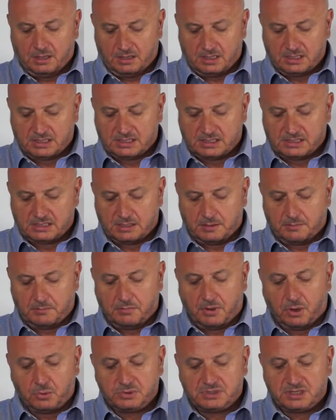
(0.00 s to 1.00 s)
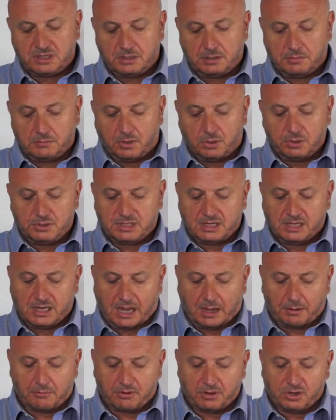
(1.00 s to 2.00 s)
This is a
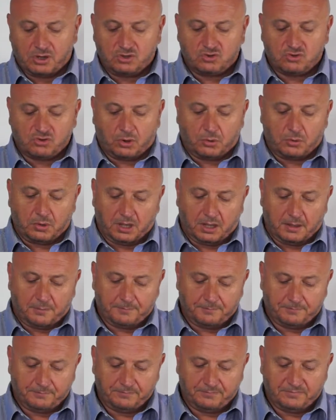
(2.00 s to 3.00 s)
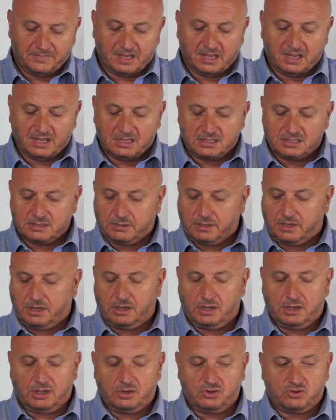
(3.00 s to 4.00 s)
multi-camera controller, so it
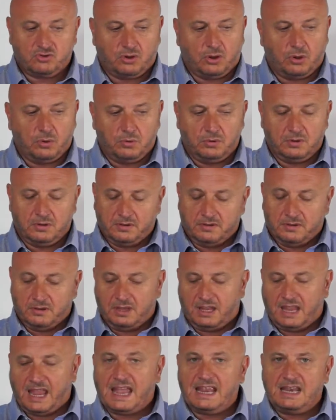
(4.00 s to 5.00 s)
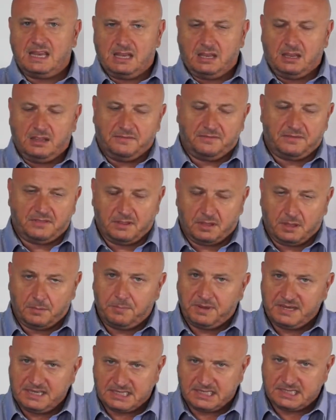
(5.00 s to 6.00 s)
can control any of
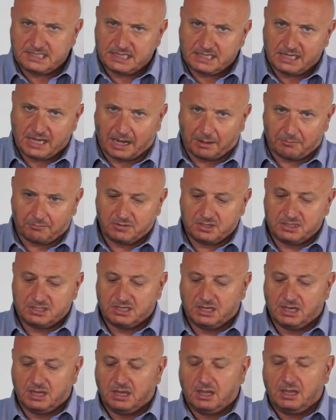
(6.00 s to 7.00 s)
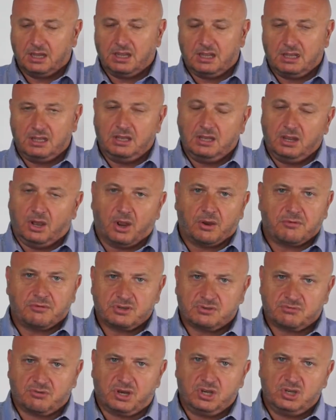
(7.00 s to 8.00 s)
the PTZ cameras in the
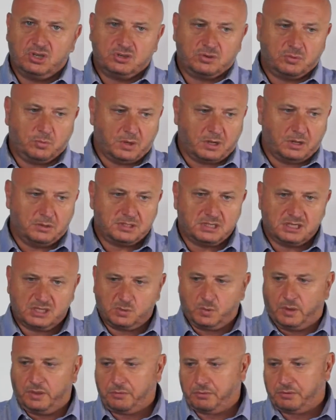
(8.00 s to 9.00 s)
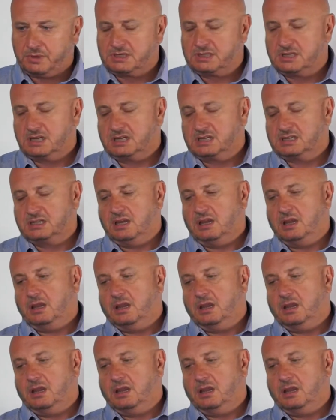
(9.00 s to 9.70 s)
Iris range: 106, 136,